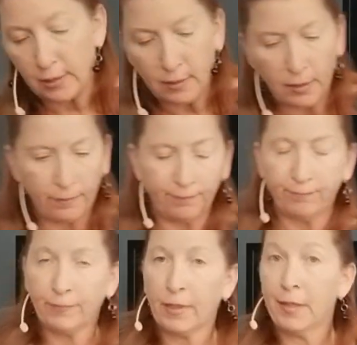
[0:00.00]
is.
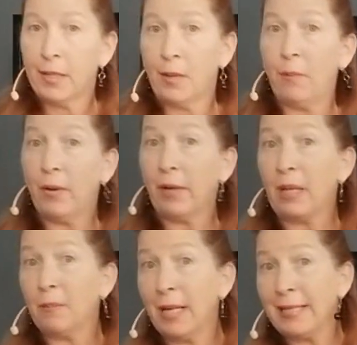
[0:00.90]
Bearing
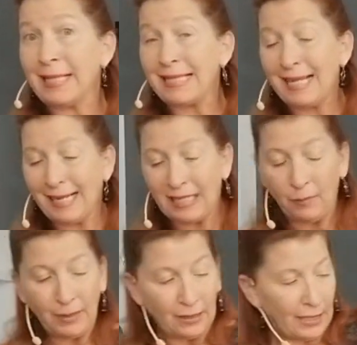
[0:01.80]
in mind, it's not going
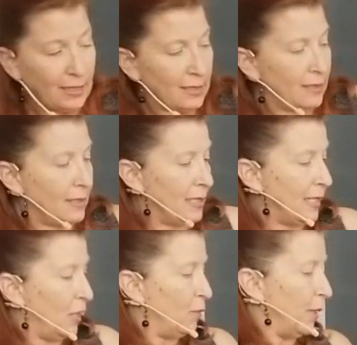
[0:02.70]
to be like this the
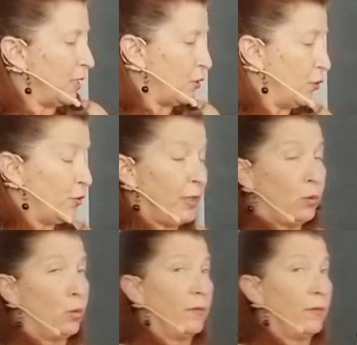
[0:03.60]
day of my surgery or